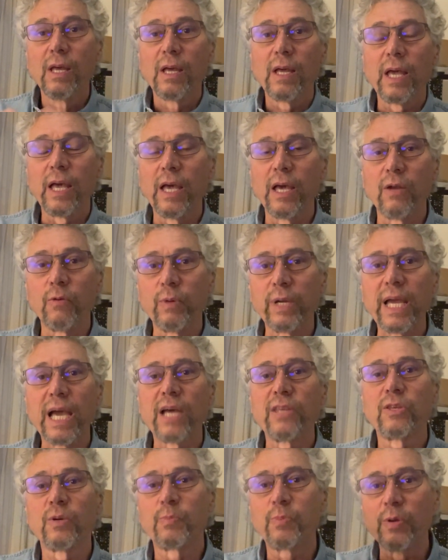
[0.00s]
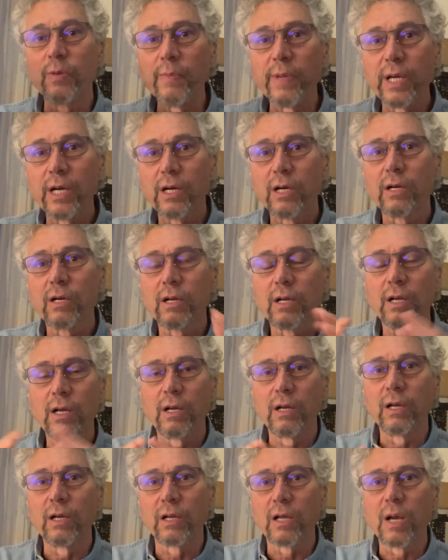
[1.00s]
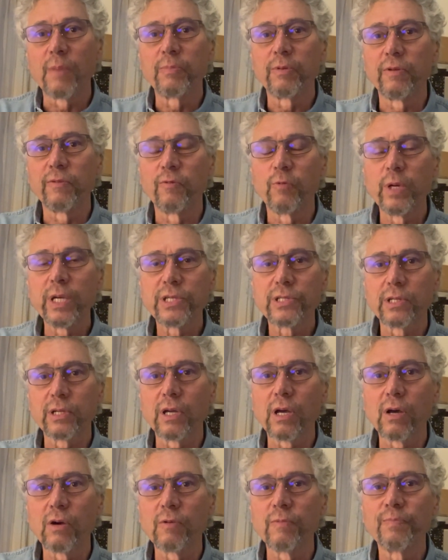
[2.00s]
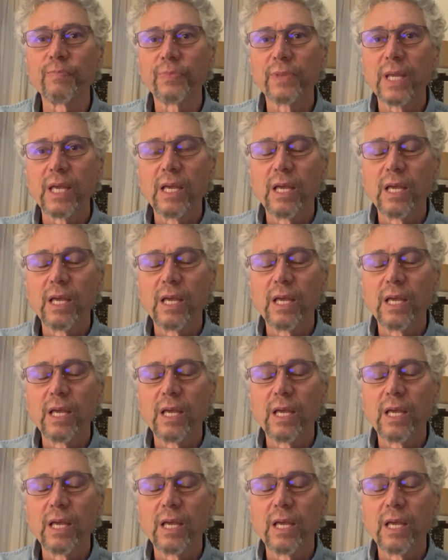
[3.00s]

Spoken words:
And we had the premiere a couple of weeks ago,